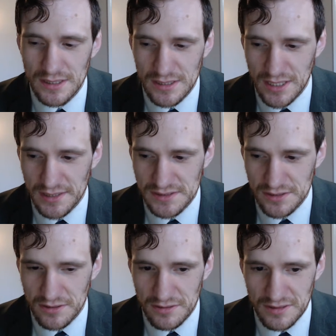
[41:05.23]
And
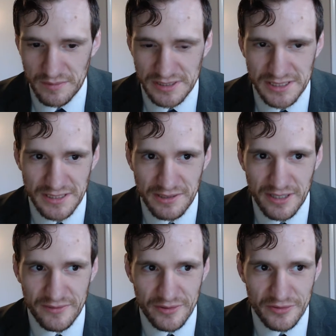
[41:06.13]
so I'm not saying that you
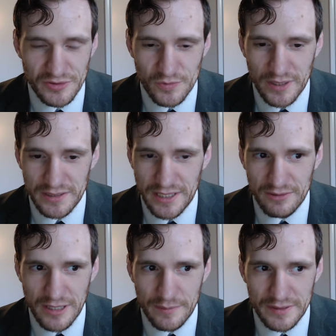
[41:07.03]
have to lose weight that
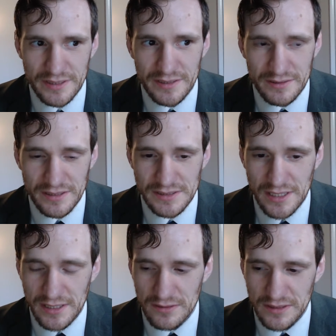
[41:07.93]
rapidly, and that's
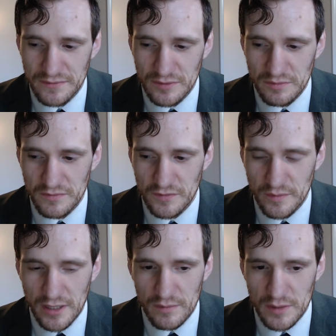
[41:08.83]
not healthy for
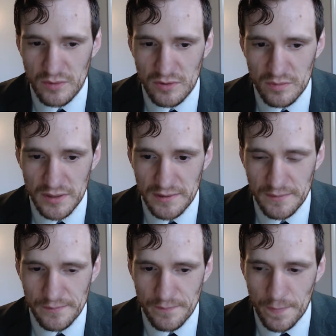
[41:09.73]
many people, but
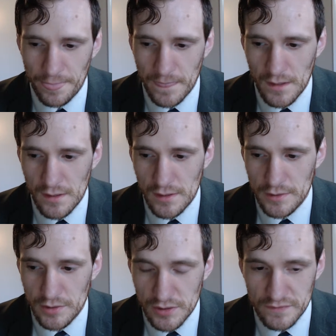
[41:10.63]

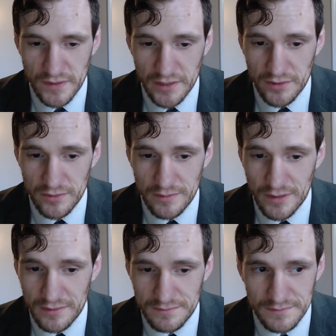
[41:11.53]
you can fucking do it,
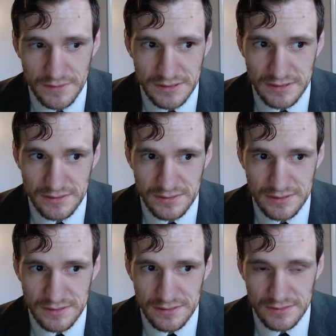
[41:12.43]
man.
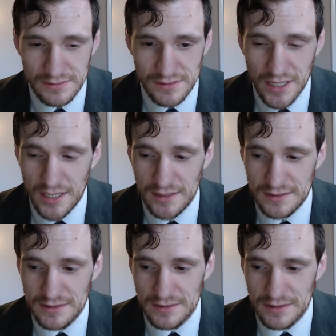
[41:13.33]
It's
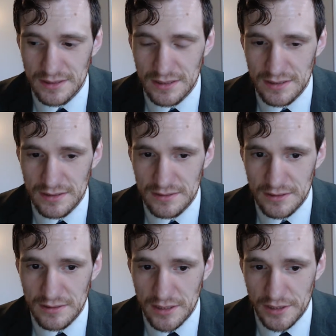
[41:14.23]
not
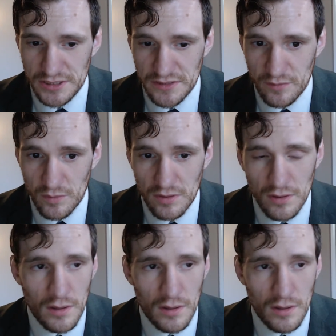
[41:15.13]
unachievable.